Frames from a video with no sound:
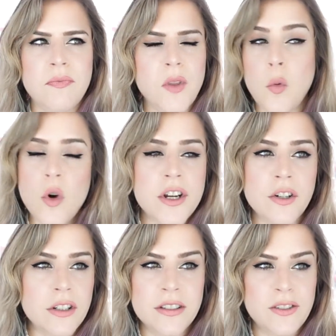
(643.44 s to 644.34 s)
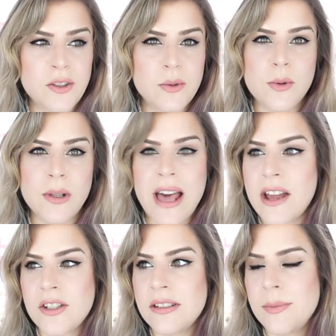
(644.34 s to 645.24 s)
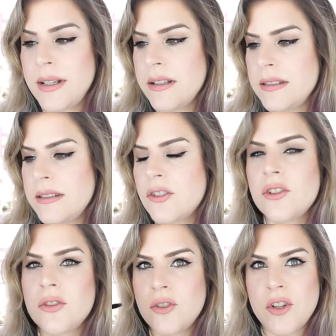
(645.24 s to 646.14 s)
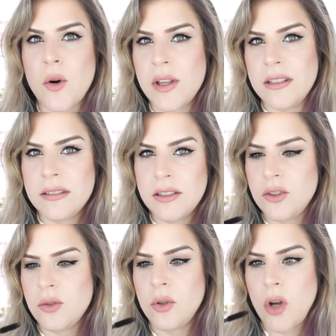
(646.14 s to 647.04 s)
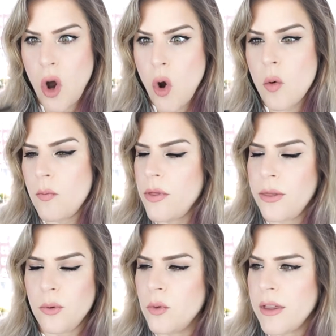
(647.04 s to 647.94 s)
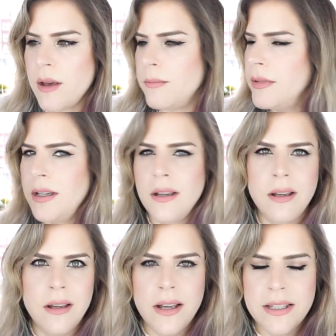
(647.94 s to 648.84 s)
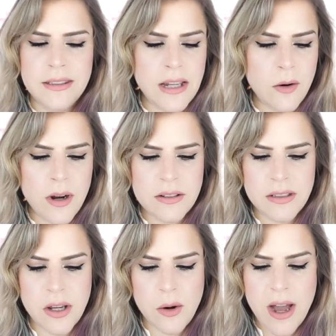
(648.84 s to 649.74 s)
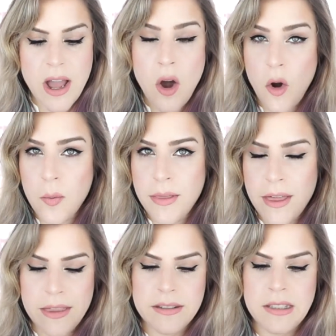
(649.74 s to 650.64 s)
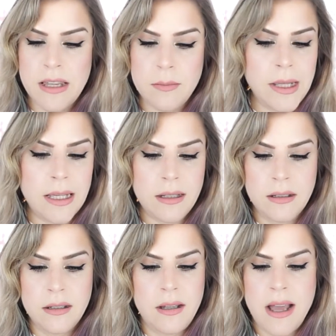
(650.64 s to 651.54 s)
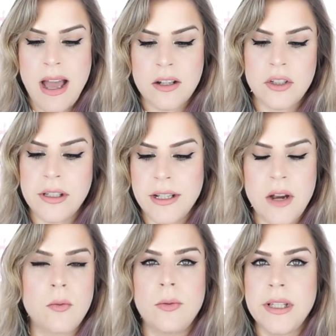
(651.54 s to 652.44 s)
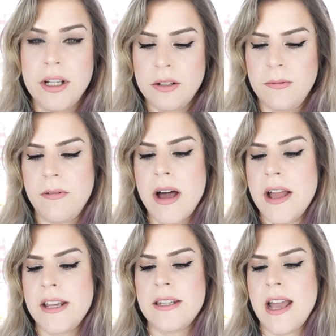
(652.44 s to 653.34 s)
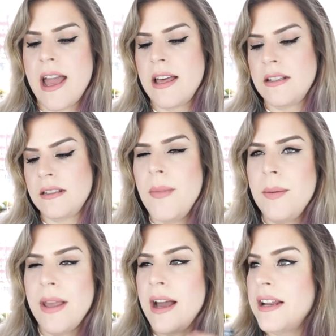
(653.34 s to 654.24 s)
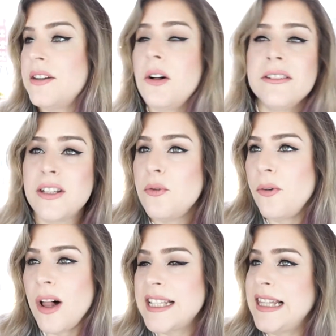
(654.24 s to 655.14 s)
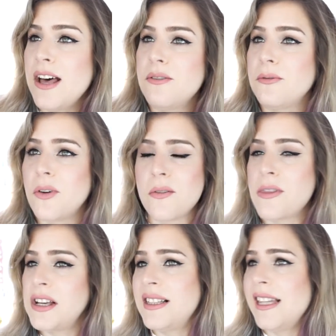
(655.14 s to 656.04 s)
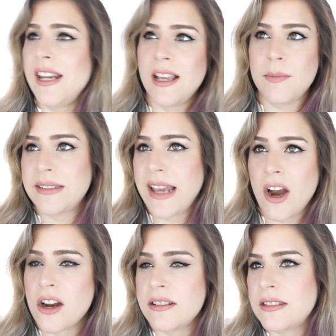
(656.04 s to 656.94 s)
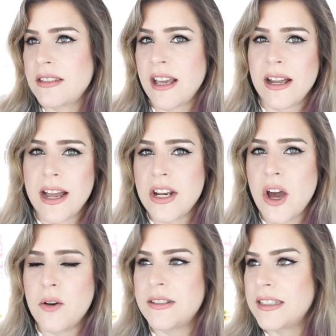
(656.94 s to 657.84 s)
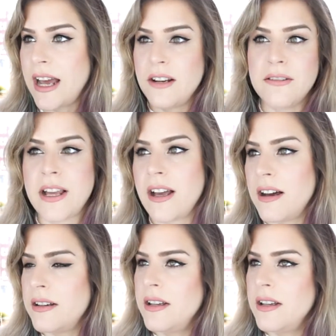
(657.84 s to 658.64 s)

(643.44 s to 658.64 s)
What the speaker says: wonders to lashes because it's just so easy to comb through them, etc. So I hope that this can be actually a really good find, and maybe I can also fall in love with the Clinique mascaras that I know is kind of like a